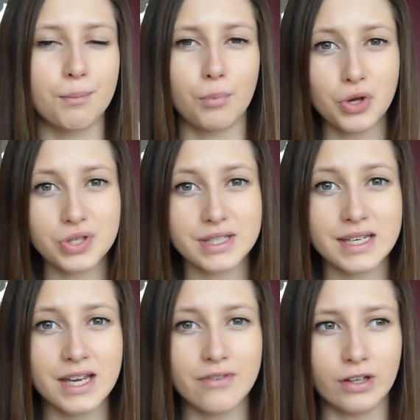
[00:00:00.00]

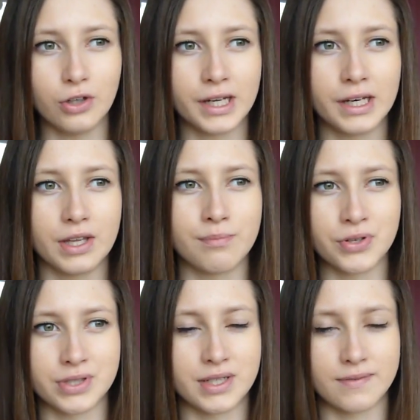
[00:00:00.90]
positive, and looking at the
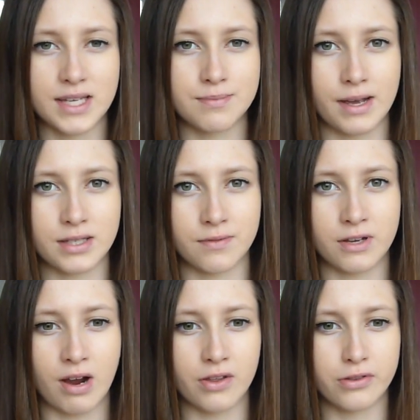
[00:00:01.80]
positive aspects of
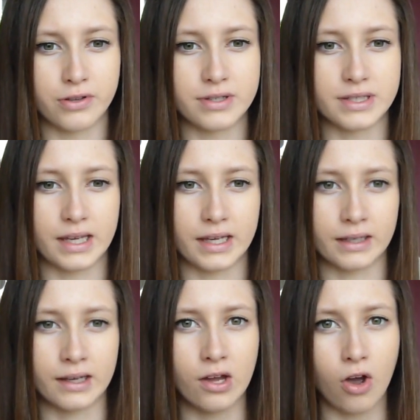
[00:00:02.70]
it rather than saying
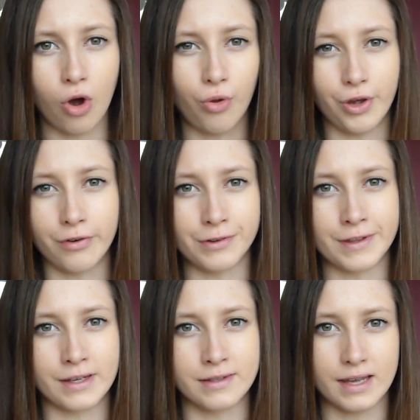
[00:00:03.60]
all the awful
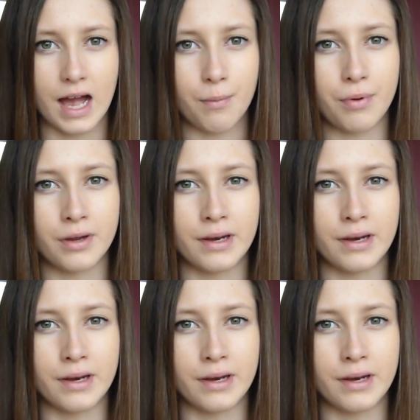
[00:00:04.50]
things that happen.